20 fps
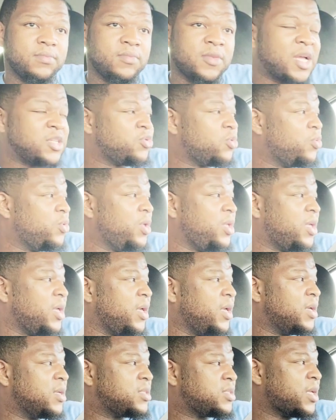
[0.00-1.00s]
That's what we
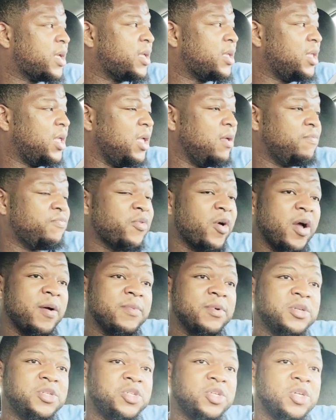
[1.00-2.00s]
can say. Keith
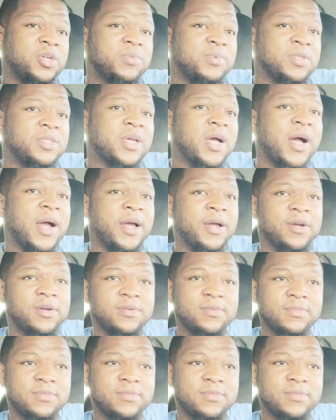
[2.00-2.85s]
Thurman should retire.